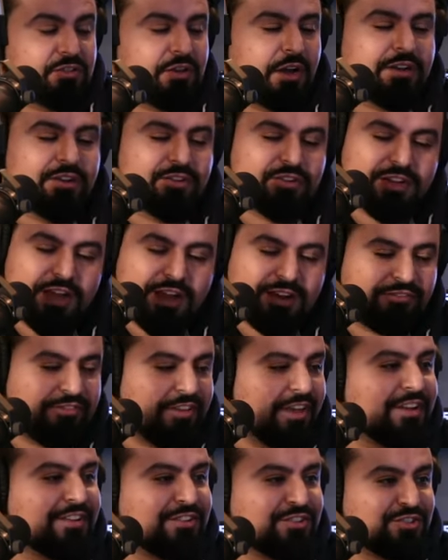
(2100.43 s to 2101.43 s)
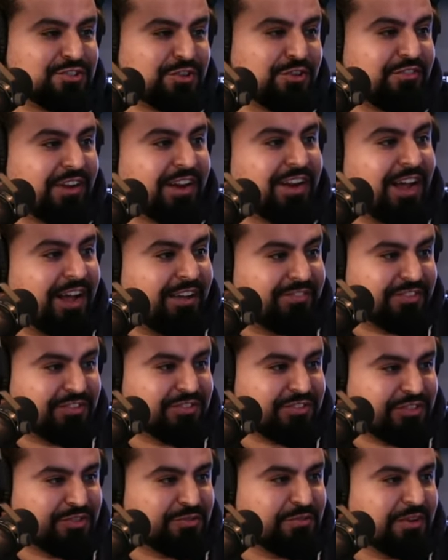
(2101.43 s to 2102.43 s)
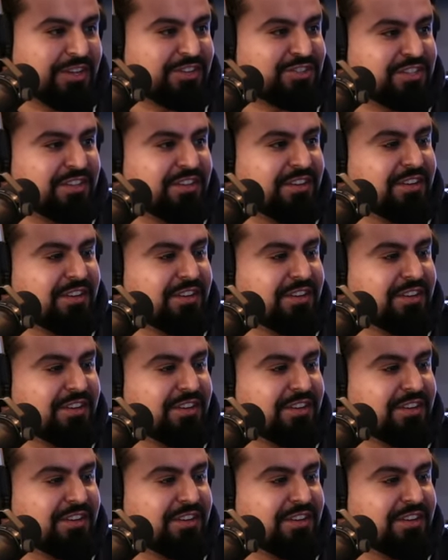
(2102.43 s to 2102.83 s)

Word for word: I know you're not a fan of the show right now after the situation. No, no, no,